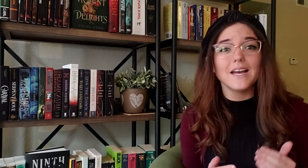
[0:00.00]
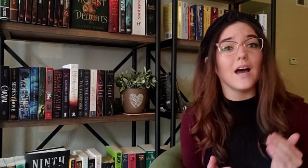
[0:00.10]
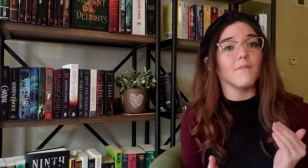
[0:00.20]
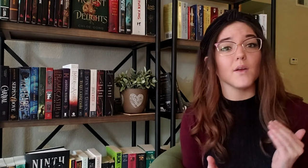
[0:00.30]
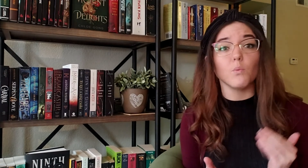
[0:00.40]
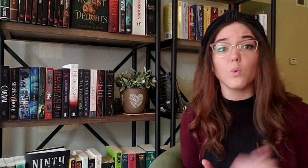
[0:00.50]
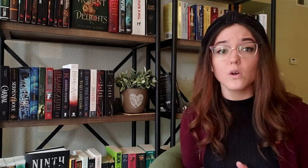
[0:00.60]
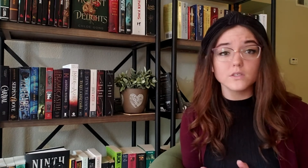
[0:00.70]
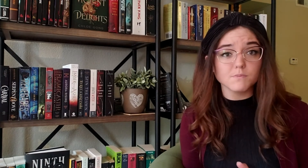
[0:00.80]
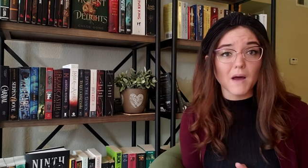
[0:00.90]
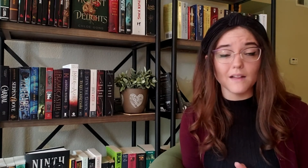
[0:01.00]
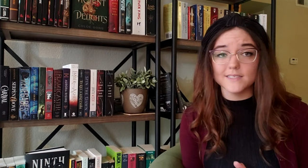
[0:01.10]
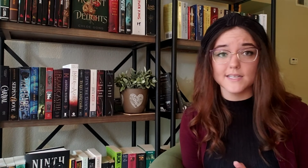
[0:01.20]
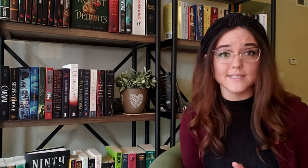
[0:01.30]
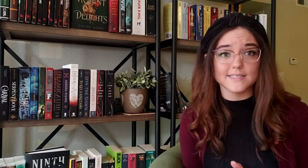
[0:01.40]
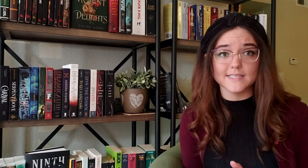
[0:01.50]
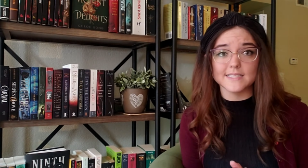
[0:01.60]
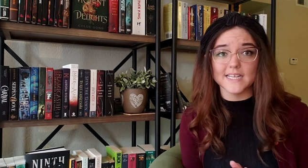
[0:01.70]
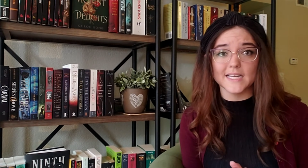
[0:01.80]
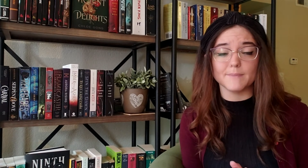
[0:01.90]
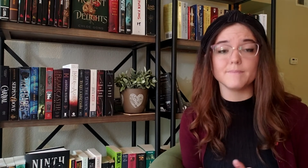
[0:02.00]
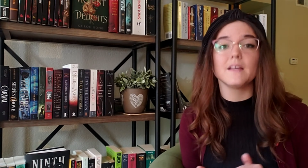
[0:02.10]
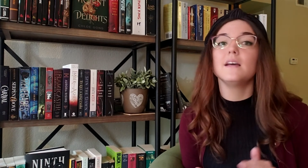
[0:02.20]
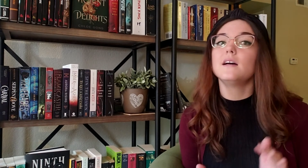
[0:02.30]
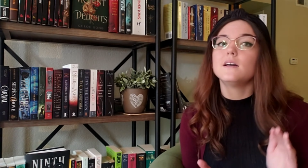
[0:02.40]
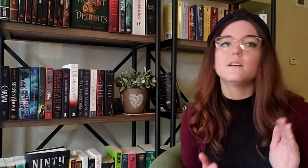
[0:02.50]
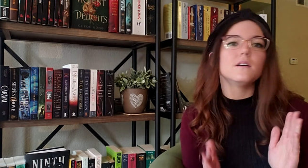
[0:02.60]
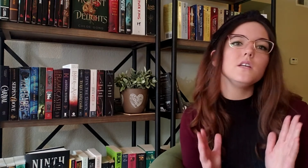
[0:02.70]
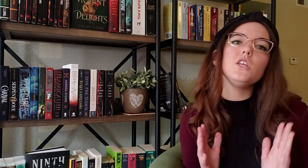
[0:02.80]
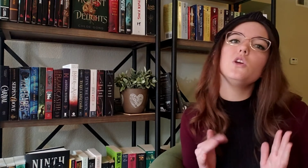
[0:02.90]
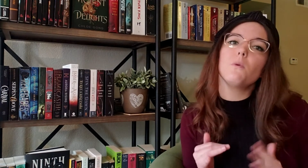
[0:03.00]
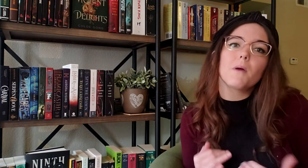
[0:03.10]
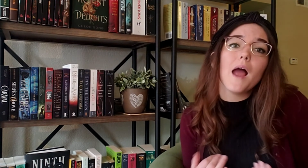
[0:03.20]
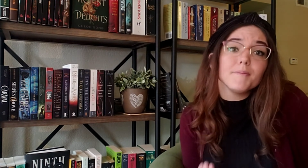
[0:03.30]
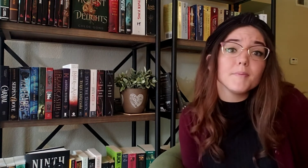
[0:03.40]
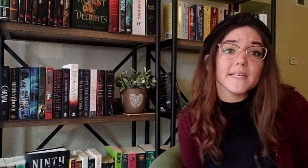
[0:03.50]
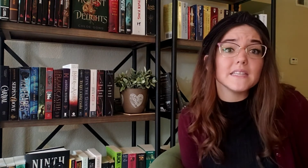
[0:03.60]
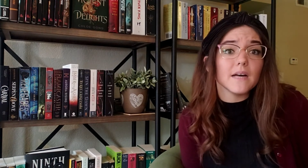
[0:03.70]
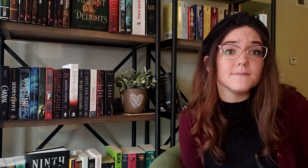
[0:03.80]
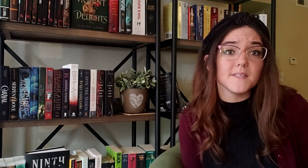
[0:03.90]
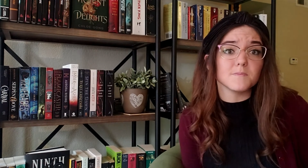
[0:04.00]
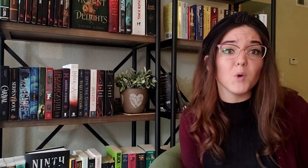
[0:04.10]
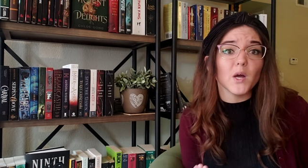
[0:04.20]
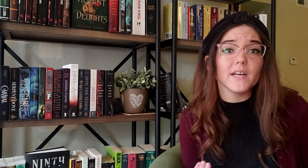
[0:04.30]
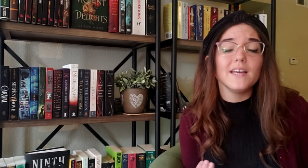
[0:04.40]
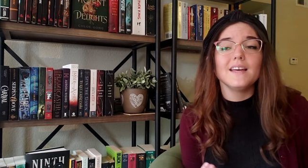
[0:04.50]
of a world's politics system, you'll probably love this book.